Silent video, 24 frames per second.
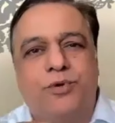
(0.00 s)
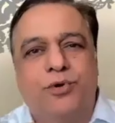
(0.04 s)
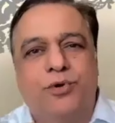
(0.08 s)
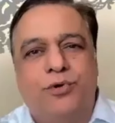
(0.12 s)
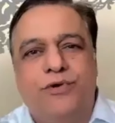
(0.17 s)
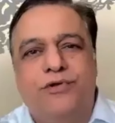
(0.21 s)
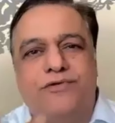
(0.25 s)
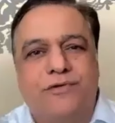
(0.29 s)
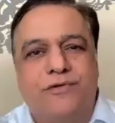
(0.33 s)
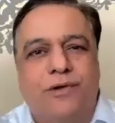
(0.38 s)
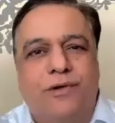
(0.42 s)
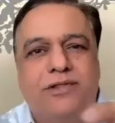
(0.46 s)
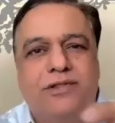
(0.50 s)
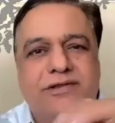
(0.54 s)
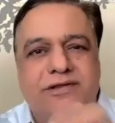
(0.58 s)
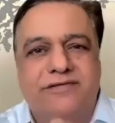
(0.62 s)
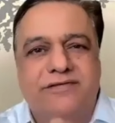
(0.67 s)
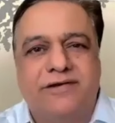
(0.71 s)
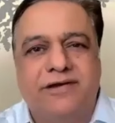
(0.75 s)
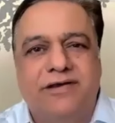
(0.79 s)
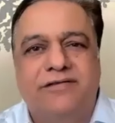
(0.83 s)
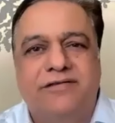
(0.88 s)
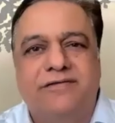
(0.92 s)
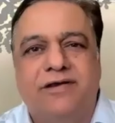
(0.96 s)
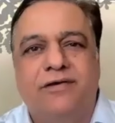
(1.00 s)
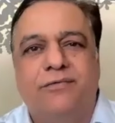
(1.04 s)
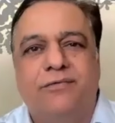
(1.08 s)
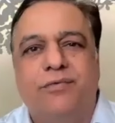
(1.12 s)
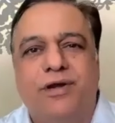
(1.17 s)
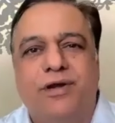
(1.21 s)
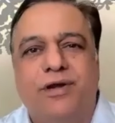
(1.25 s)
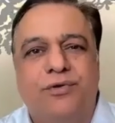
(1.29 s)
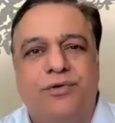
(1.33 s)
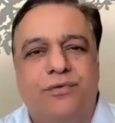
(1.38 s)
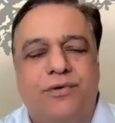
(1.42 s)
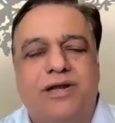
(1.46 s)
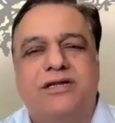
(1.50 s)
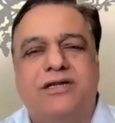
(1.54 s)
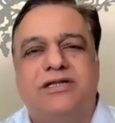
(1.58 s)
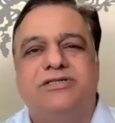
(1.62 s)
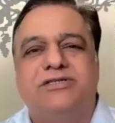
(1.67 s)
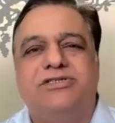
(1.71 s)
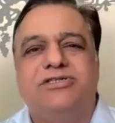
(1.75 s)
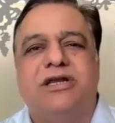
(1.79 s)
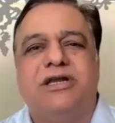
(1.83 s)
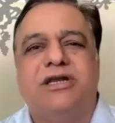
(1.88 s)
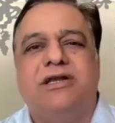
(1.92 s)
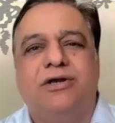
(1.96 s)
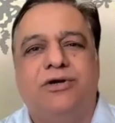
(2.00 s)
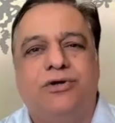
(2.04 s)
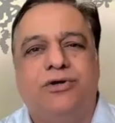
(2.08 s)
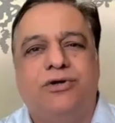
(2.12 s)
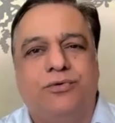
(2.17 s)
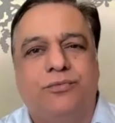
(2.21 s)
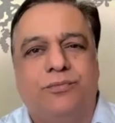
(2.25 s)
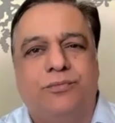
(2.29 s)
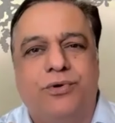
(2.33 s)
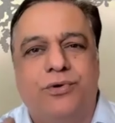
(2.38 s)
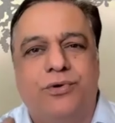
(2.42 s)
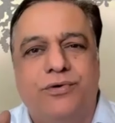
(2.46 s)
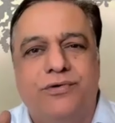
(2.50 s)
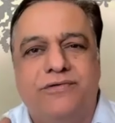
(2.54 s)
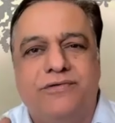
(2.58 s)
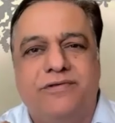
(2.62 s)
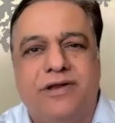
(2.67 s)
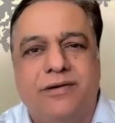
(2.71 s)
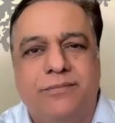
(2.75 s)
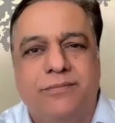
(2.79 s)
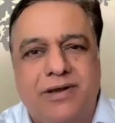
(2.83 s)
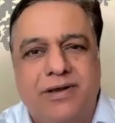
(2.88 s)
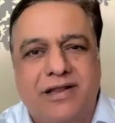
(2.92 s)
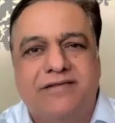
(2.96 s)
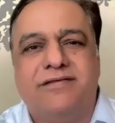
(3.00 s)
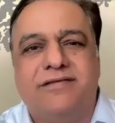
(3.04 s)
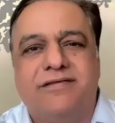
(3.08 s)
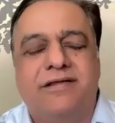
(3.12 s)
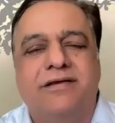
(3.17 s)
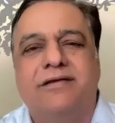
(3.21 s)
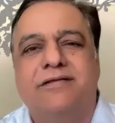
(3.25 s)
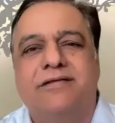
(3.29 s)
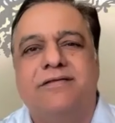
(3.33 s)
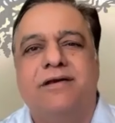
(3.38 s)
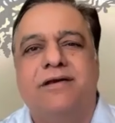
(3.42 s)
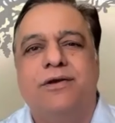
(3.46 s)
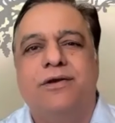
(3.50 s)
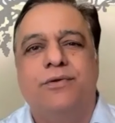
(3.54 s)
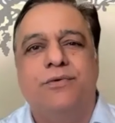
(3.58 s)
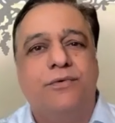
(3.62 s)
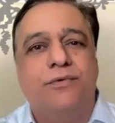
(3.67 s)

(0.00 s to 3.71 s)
produce all these results, when you are the channel to produce a blessing result,